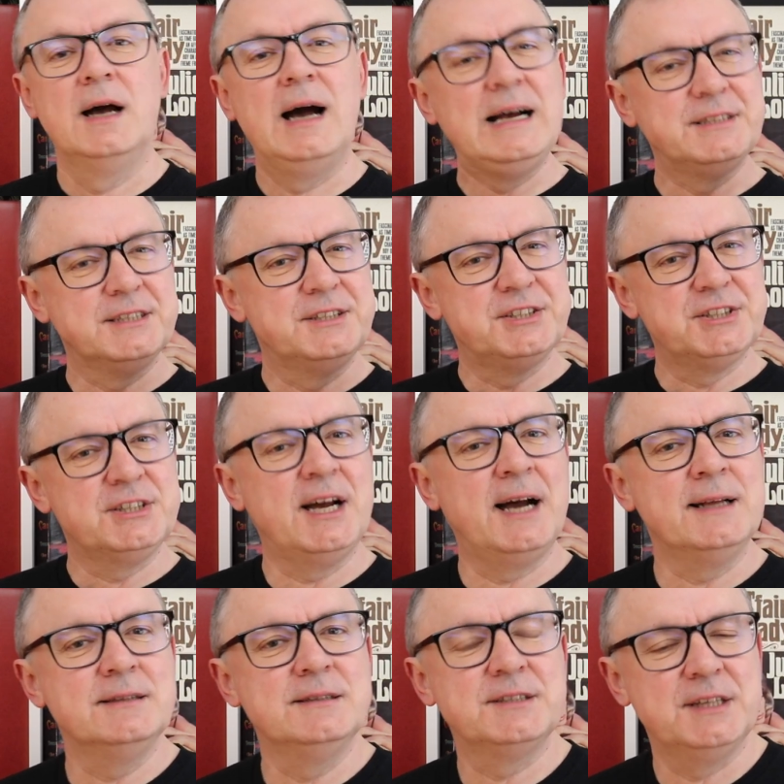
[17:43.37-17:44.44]
As it
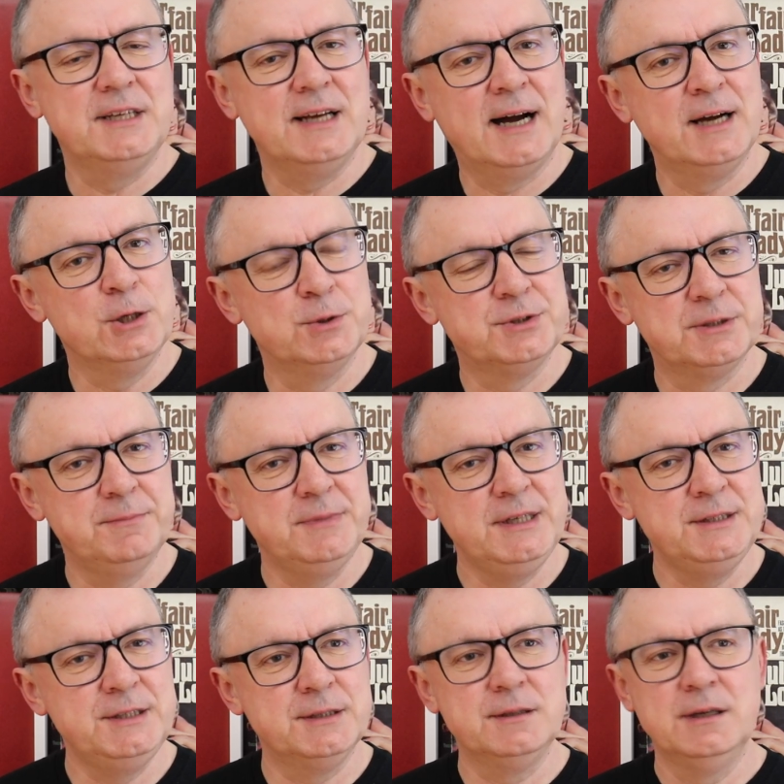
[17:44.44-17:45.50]
stands, the IOTA
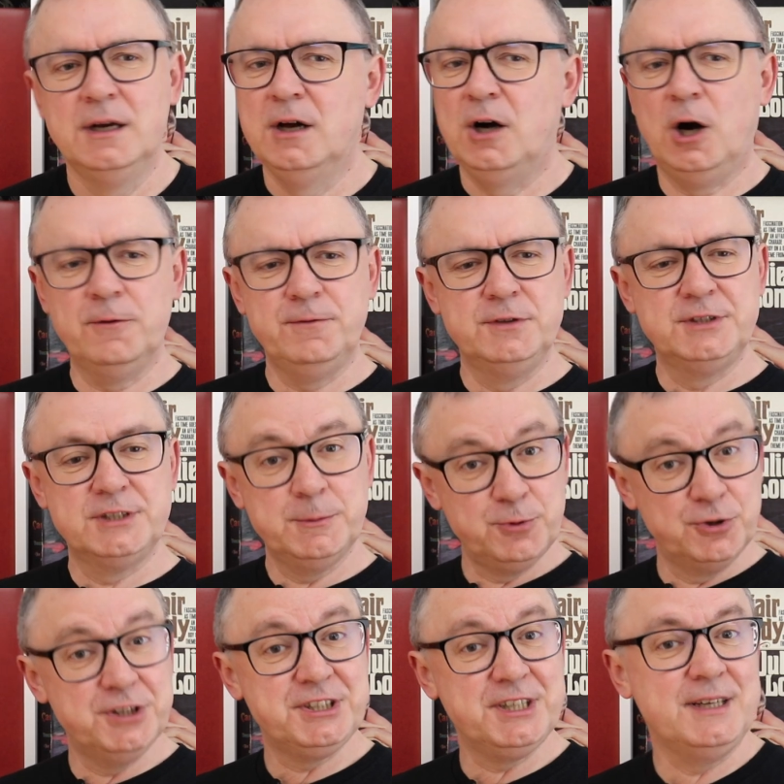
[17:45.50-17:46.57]
Median offers a
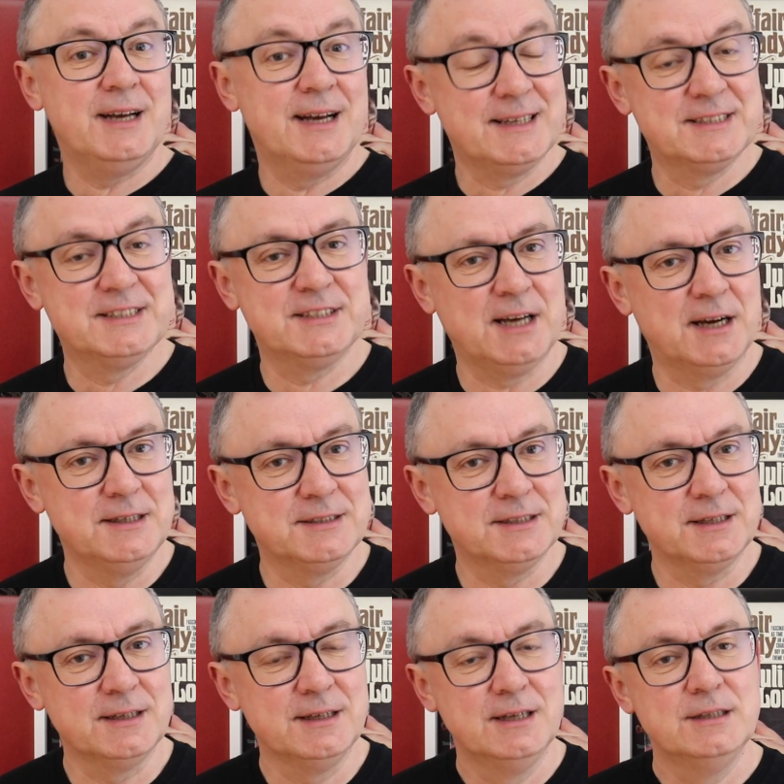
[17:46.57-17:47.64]
pretty
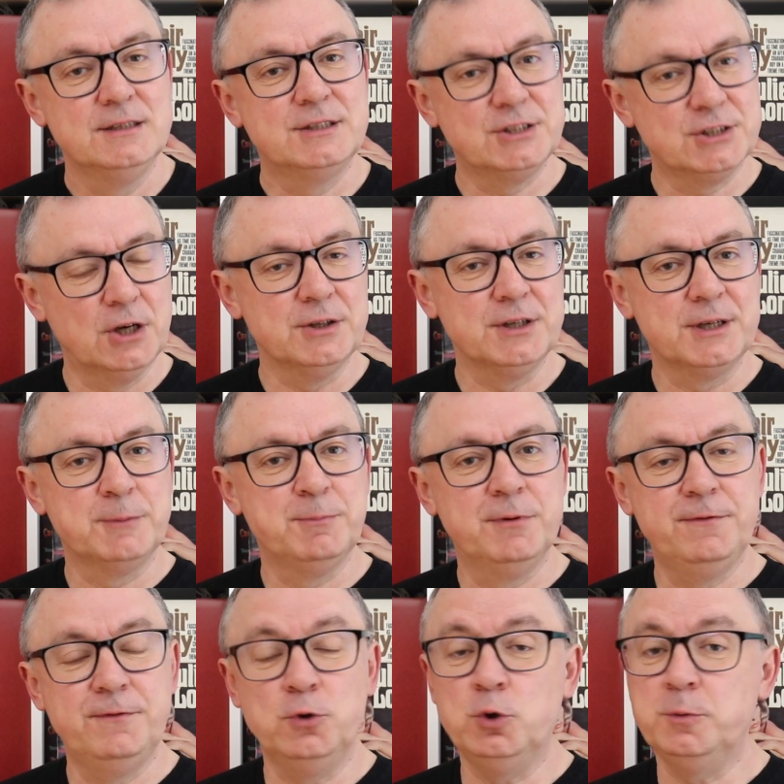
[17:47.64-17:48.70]
exciting sonic
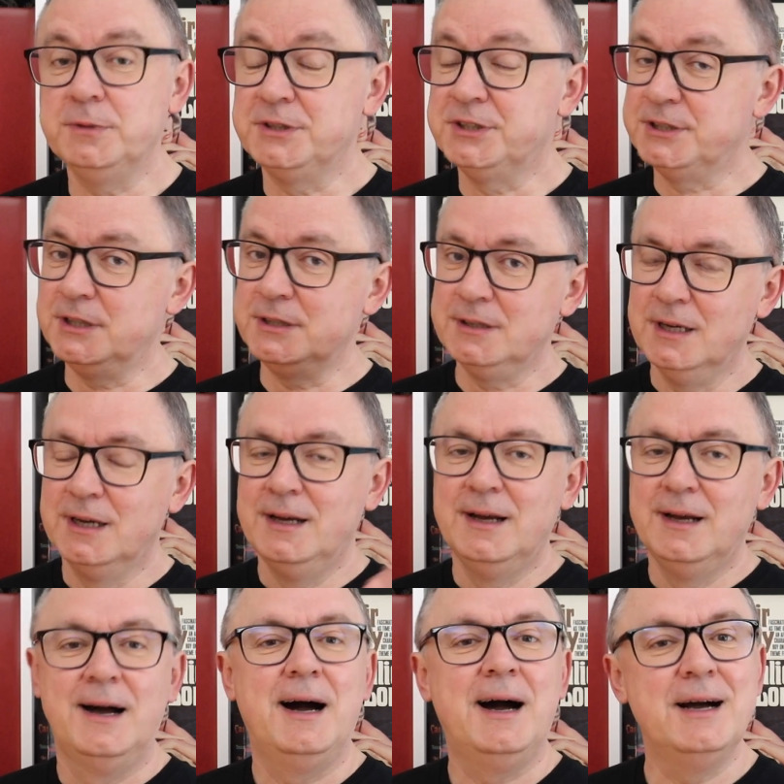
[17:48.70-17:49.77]
performance, and
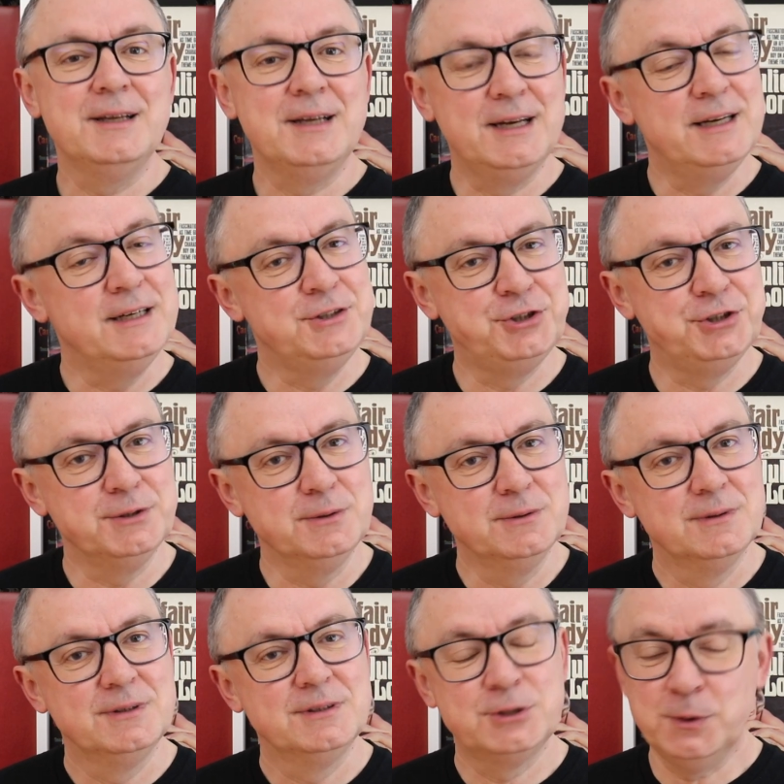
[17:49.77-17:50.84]
I urge you
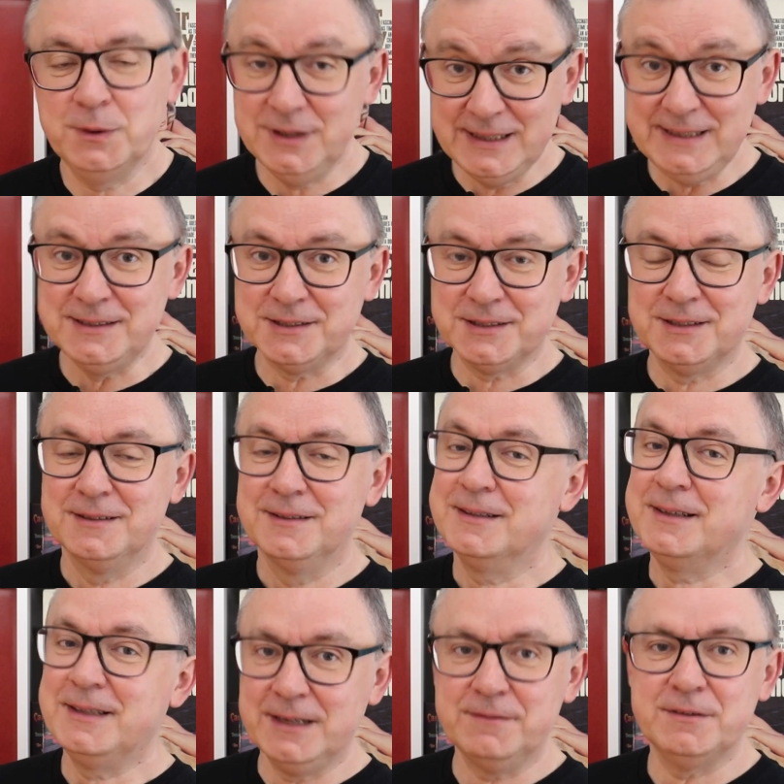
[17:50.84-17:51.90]
to at least
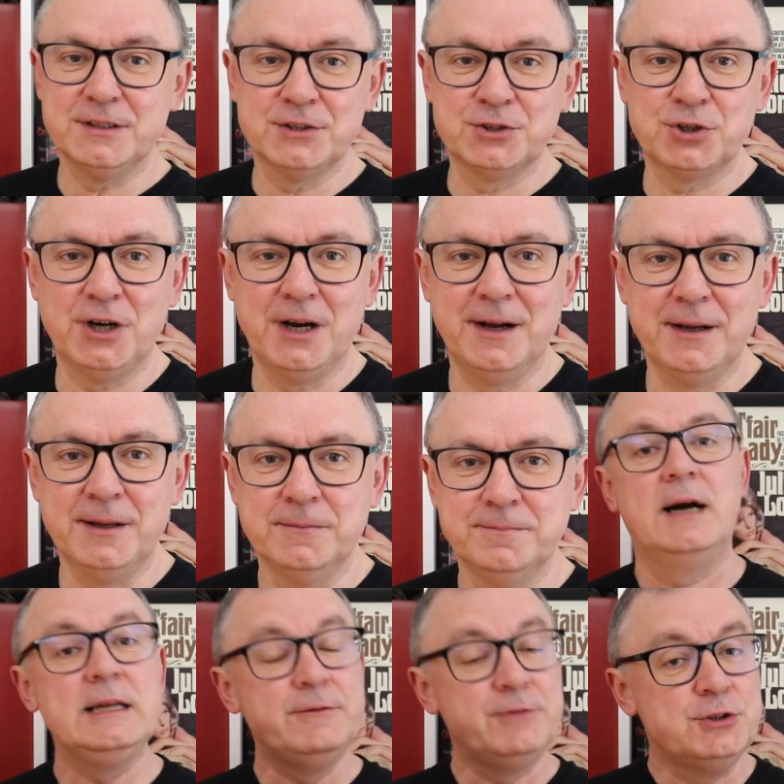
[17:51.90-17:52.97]
give it a try.
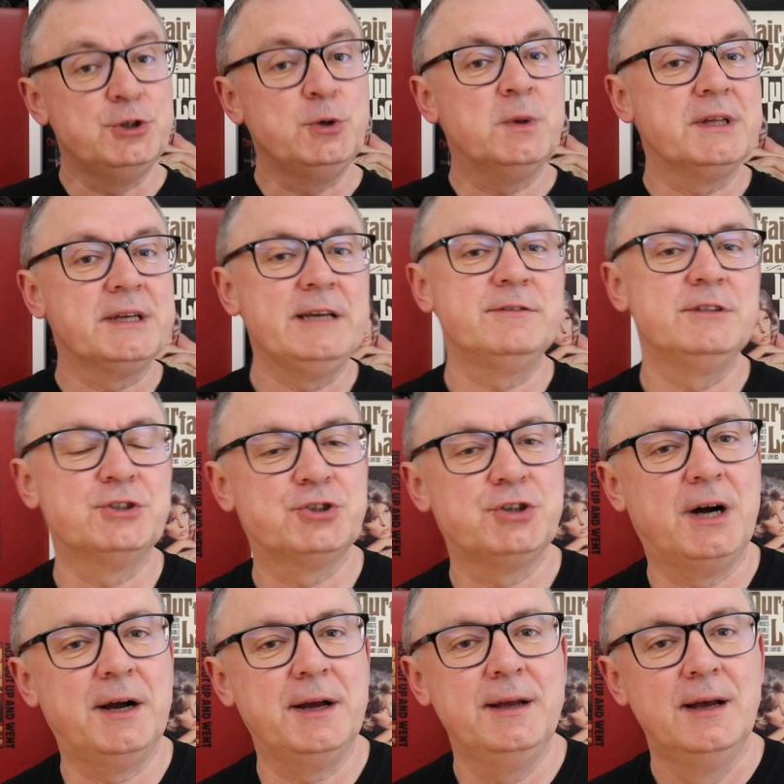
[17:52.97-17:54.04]
And if you do want to give it a
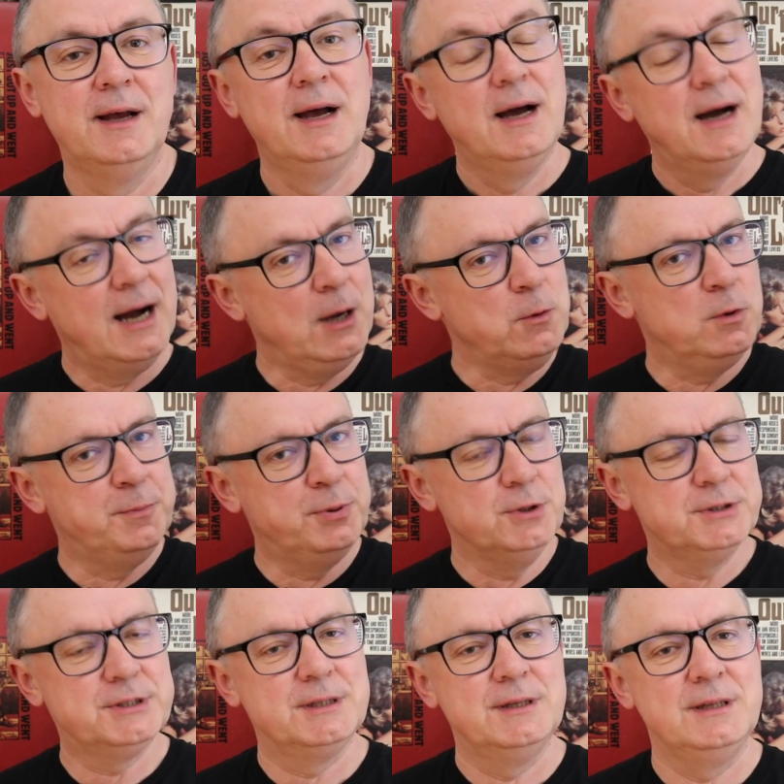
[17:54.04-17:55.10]
try, I will
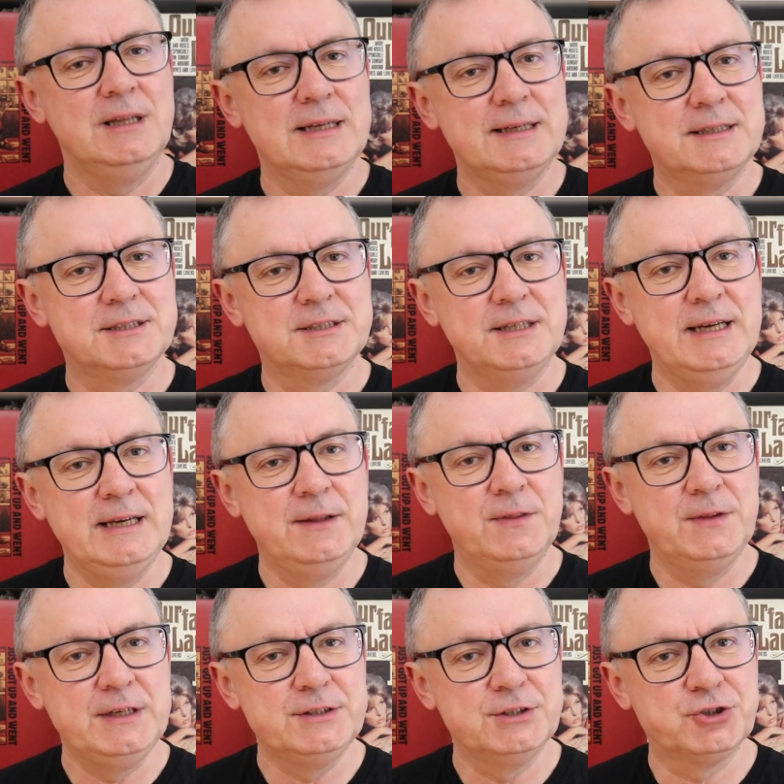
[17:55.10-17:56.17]
put links in
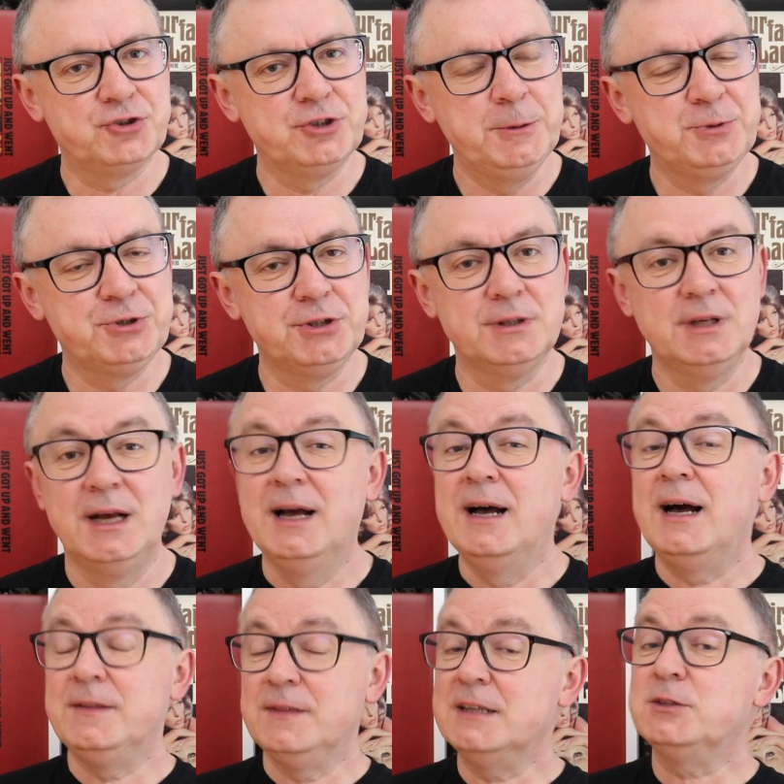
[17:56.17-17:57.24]
the description,
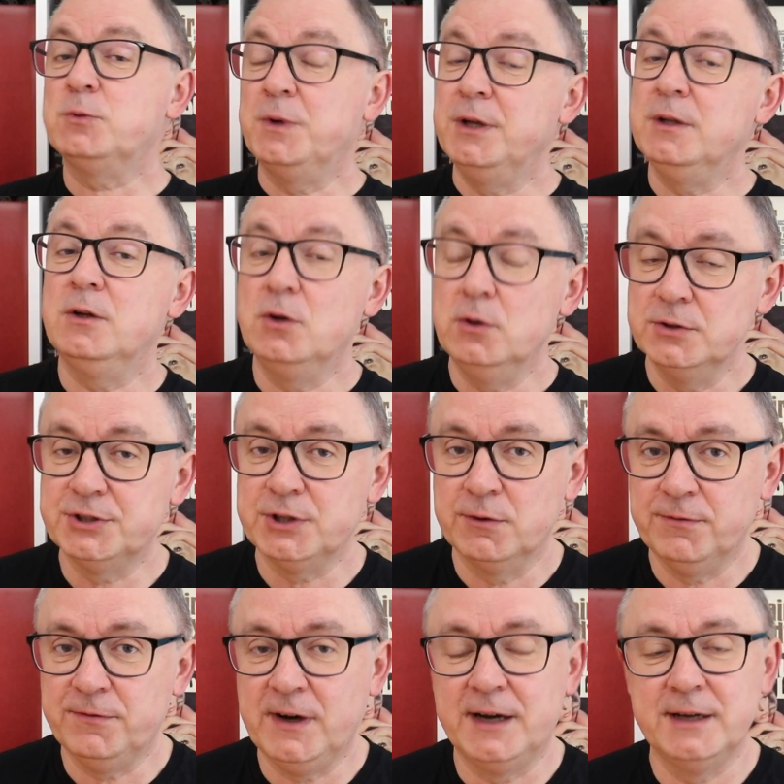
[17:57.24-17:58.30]
and that's where you'll also
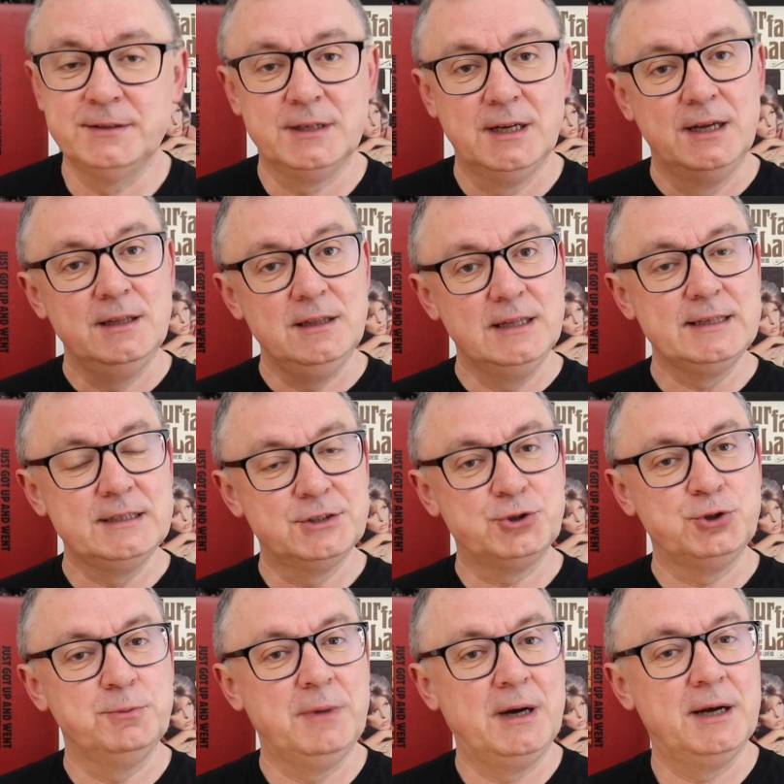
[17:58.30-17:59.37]
find links
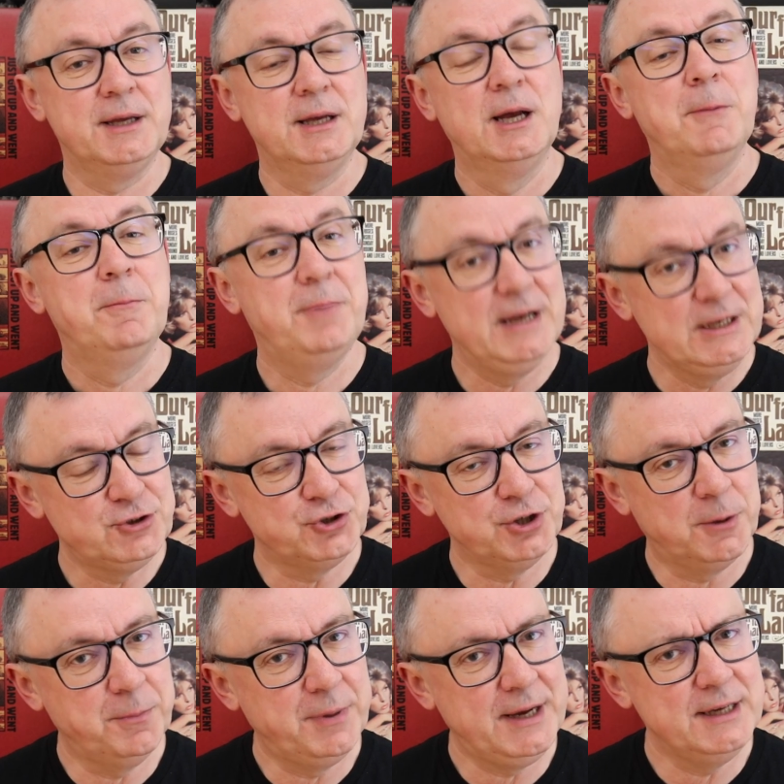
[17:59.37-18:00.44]
to my
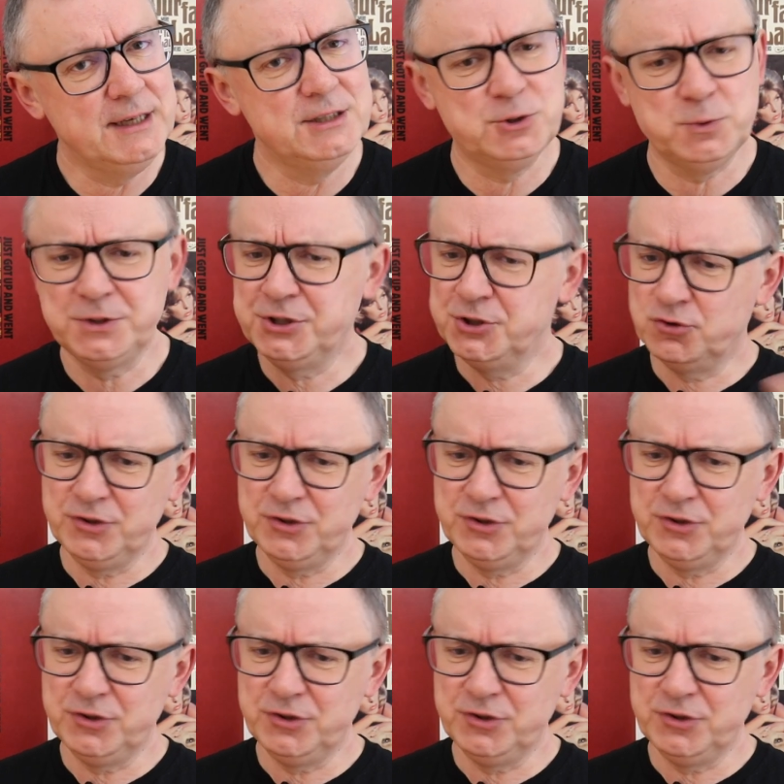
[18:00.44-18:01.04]
Patreon page, which has